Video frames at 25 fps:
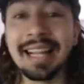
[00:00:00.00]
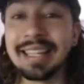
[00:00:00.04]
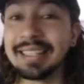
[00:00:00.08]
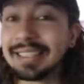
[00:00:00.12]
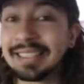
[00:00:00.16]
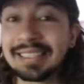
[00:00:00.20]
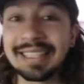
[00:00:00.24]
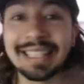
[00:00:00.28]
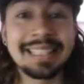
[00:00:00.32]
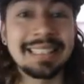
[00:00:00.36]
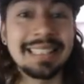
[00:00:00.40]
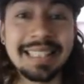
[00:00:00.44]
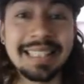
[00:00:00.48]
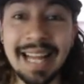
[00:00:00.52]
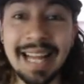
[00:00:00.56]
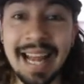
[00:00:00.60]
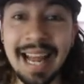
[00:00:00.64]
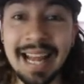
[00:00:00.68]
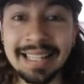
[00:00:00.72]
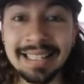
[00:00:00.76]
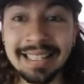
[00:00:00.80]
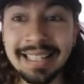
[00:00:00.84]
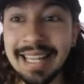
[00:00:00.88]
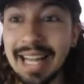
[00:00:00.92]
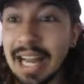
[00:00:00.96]

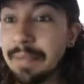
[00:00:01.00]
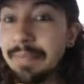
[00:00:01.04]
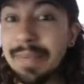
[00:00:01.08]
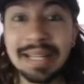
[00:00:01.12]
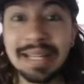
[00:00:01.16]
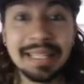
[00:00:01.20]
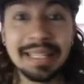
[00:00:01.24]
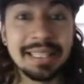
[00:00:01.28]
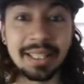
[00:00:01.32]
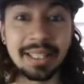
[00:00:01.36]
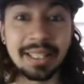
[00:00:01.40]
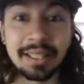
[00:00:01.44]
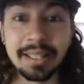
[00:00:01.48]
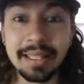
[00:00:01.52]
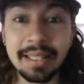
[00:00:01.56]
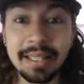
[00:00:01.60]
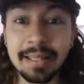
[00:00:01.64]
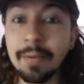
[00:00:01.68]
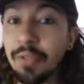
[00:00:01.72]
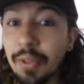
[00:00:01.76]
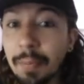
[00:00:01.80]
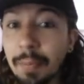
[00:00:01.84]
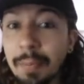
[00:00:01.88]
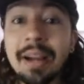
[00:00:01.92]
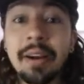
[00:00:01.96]
60k immediately off
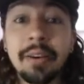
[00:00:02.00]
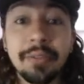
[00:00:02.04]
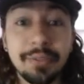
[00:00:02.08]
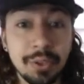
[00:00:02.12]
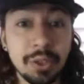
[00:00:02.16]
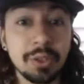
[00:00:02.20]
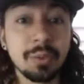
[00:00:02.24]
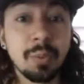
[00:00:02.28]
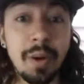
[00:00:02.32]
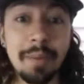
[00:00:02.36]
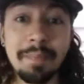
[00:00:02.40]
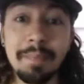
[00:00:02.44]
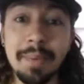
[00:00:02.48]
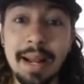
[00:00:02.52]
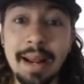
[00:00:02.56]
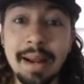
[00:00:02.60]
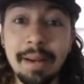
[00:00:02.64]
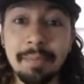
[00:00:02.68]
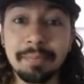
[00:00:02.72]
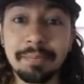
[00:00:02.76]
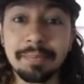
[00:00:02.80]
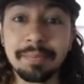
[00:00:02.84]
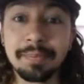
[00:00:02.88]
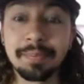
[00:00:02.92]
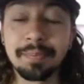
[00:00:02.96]
the back of just one player.
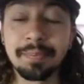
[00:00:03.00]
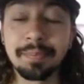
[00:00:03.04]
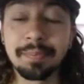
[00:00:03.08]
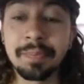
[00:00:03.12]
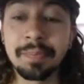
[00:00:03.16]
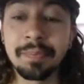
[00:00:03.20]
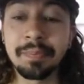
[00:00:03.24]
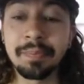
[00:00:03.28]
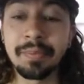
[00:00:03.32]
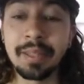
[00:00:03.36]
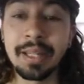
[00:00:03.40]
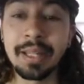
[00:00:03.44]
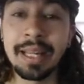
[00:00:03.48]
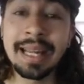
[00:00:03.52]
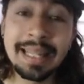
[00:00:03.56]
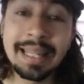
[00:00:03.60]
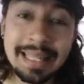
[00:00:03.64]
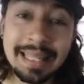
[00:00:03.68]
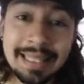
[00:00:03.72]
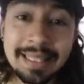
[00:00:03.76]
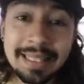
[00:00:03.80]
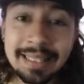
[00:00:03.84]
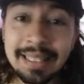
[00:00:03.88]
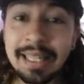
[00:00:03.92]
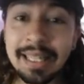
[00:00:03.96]

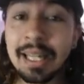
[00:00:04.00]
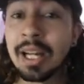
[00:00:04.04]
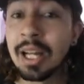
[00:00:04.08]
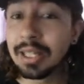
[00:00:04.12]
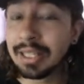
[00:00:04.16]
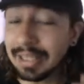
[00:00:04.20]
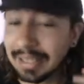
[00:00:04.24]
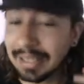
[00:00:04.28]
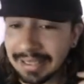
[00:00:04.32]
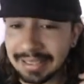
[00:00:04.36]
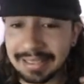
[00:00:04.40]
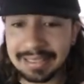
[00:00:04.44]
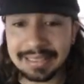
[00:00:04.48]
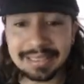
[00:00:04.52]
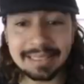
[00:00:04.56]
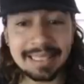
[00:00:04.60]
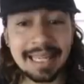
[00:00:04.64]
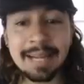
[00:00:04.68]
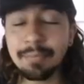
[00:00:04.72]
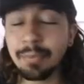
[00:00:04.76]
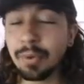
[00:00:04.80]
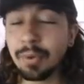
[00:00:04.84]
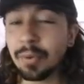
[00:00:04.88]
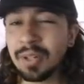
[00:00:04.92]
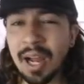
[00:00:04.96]
It's the
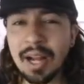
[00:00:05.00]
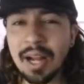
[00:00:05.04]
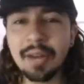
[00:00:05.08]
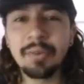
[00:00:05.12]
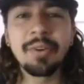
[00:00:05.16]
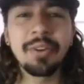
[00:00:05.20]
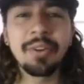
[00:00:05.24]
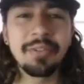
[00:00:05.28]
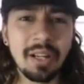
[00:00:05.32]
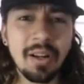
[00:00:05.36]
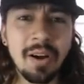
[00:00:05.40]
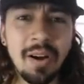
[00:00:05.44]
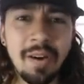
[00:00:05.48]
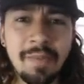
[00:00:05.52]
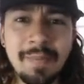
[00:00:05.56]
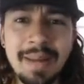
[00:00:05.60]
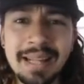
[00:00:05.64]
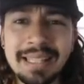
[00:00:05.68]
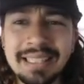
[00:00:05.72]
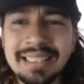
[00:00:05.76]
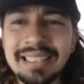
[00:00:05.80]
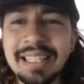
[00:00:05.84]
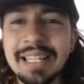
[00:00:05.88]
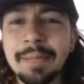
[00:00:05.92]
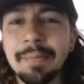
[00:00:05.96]
same kind of with a lot of Man
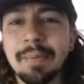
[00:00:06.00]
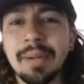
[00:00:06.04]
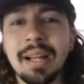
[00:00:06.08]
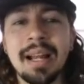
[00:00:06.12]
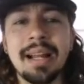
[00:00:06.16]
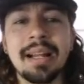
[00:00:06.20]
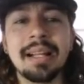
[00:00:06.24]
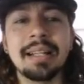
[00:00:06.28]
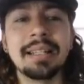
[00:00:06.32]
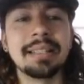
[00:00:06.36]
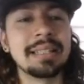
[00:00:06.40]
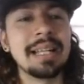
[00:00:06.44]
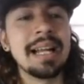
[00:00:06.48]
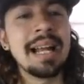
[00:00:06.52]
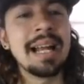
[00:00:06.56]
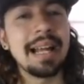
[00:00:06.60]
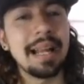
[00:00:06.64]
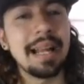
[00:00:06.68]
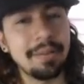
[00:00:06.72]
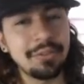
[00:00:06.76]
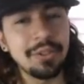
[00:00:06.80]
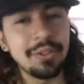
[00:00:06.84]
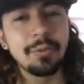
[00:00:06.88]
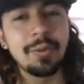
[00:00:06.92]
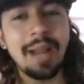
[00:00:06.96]
City players.
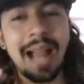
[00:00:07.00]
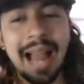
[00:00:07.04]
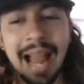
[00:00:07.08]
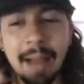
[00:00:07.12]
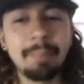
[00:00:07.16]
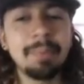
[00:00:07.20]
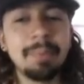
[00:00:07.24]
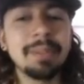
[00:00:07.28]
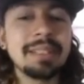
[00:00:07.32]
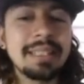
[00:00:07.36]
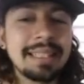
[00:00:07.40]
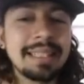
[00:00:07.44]
If you happen to